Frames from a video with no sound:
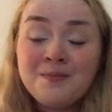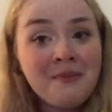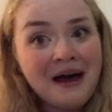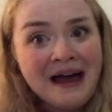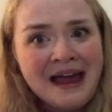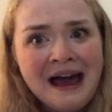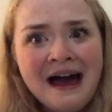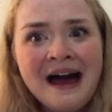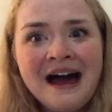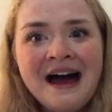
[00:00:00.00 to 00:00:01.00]
my
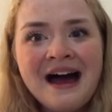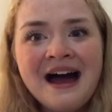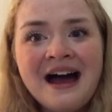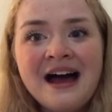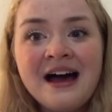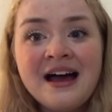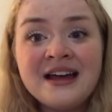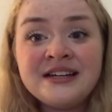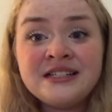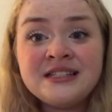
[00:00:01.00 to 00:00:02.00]

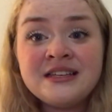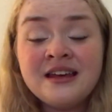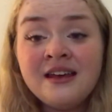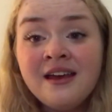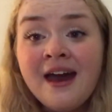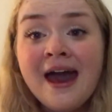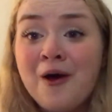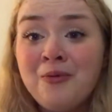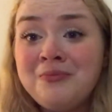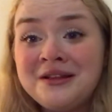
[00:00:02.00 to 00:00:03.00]
eyes
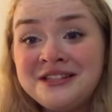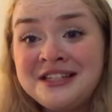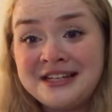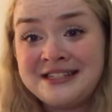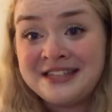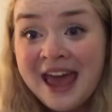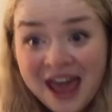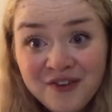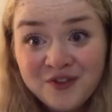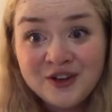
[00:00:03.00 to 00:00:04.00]
how Milton's
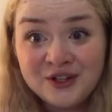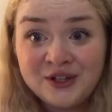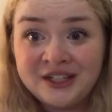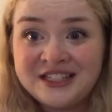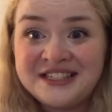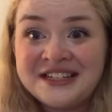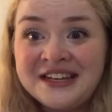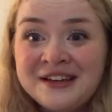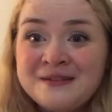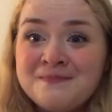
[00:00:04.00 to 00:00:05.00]
heaven looks.
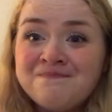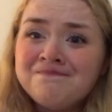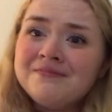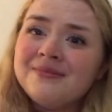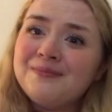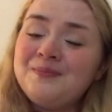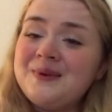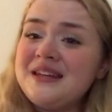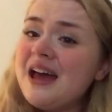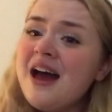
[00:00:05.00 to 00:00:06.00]

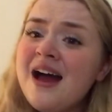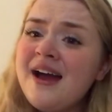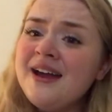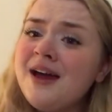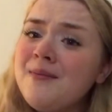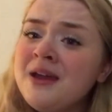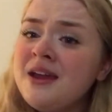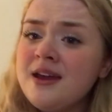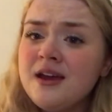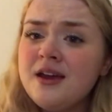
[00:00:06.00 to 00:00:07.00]
But I am
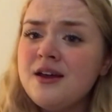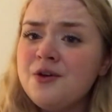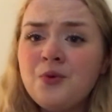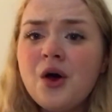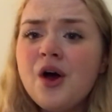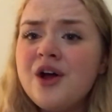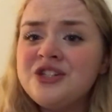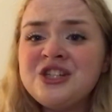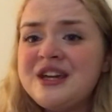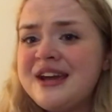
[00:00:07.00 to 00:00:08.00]
here
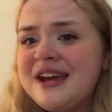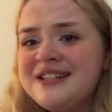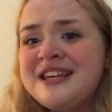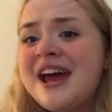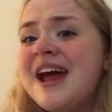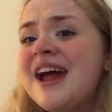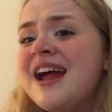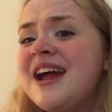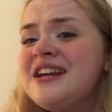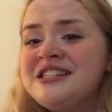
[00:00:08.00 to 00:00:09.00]
watching
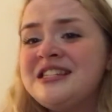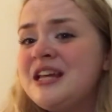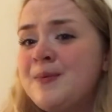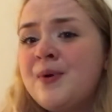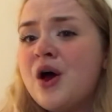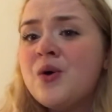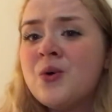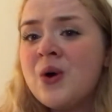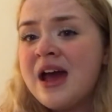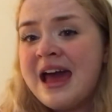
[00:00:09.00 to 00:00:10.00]
days slip
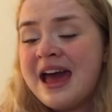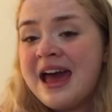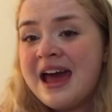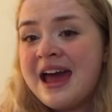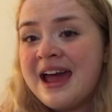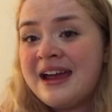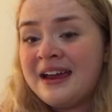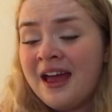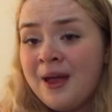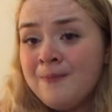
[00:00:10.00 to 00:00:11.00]
away,
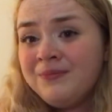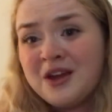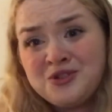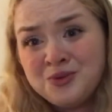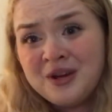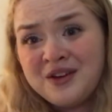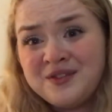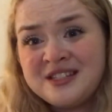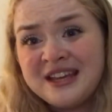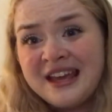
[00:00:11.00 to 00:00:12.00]

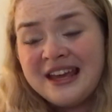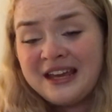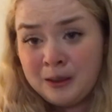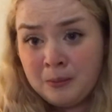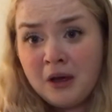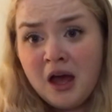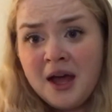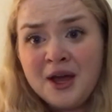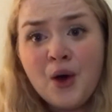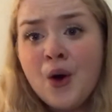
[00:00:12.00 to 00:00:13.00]
adrift in
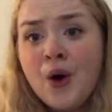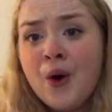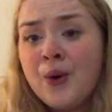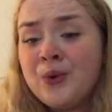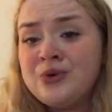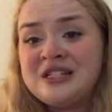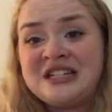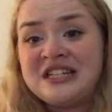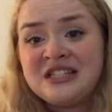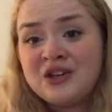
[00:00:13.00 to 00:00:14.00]
my own
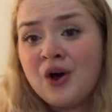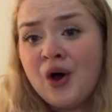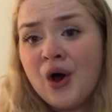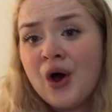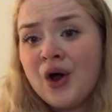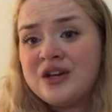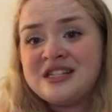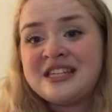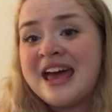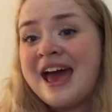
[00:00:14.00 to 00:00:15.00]
discontent.